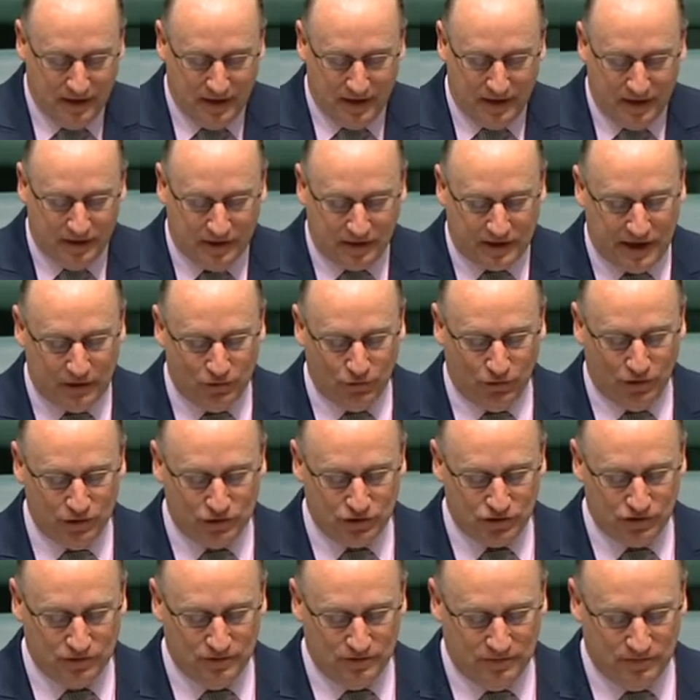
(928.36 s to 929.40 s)
And the
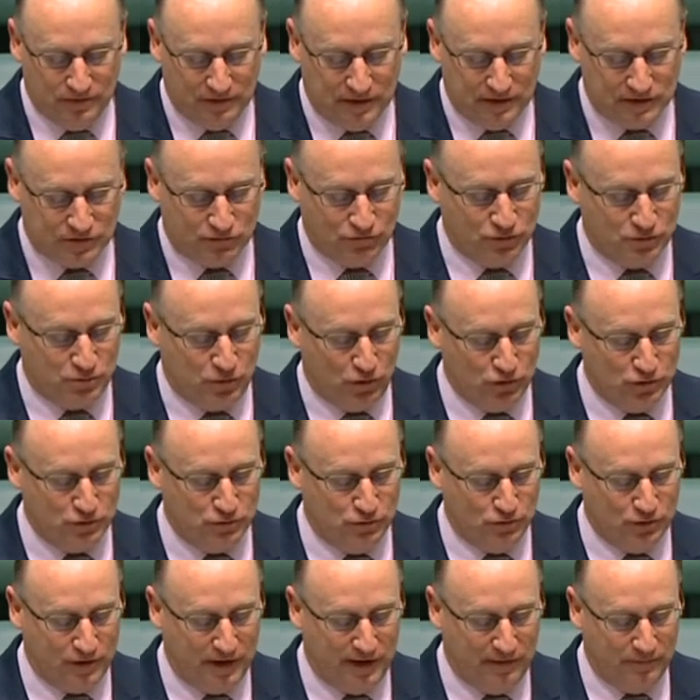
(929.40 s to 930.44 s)
Coalition, as a
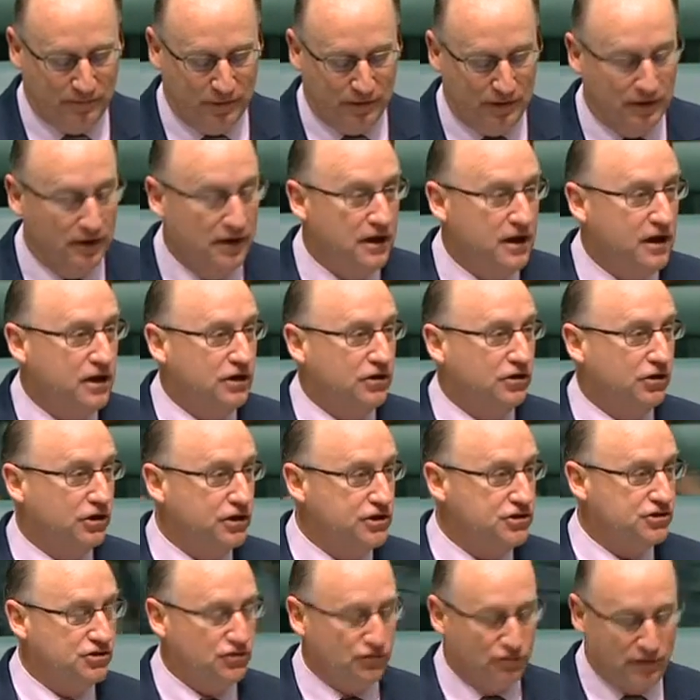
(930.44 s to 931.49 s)
responsible government,
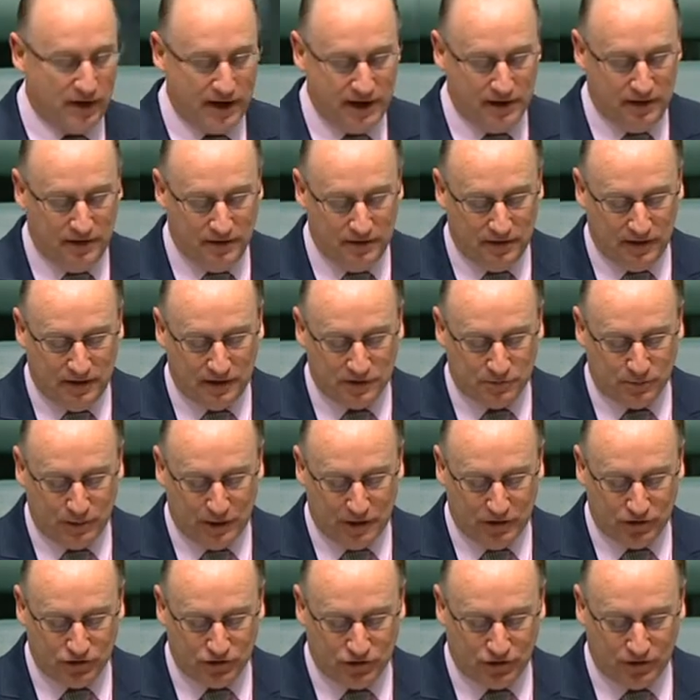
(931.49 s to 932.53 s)
needs to rein in
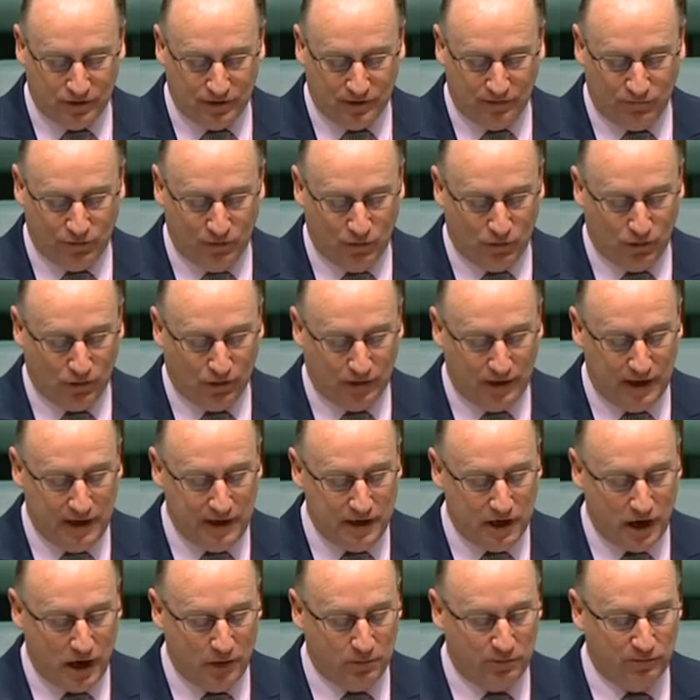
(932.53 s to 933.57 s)
expenditure if we want
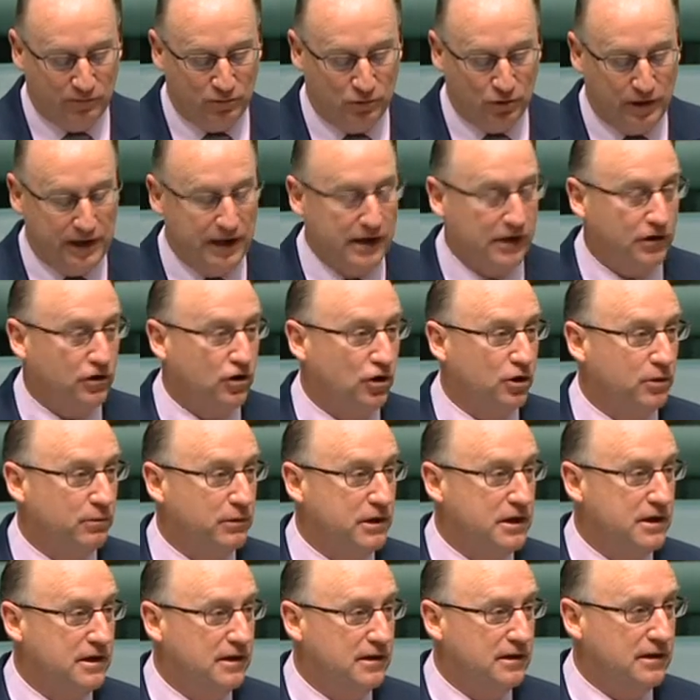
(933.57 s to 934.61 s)
any hope of putting our
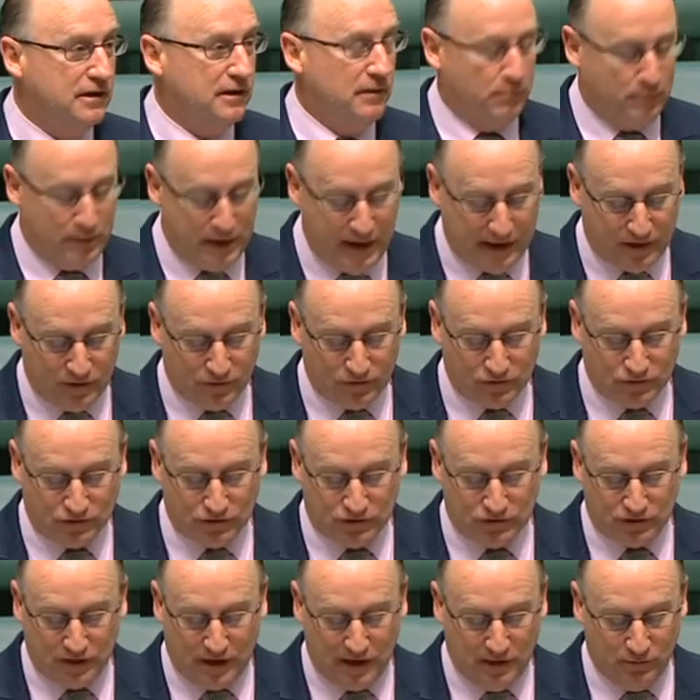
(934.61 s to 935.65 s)
economy back on a
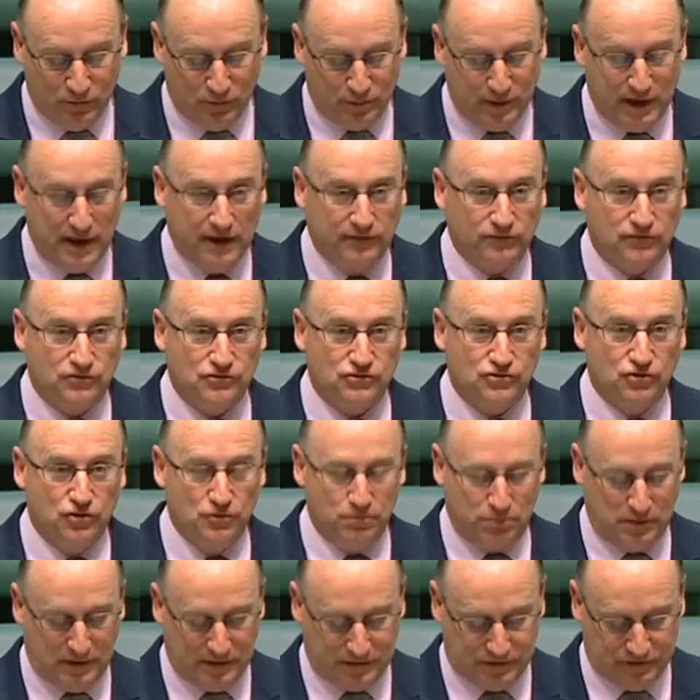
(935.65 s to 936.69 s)
sustainable path to
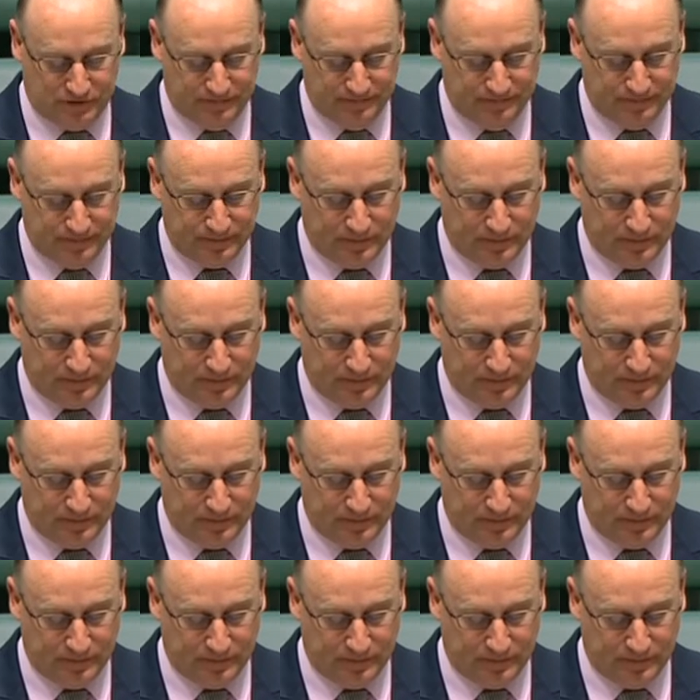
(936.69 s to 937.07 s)
surplus.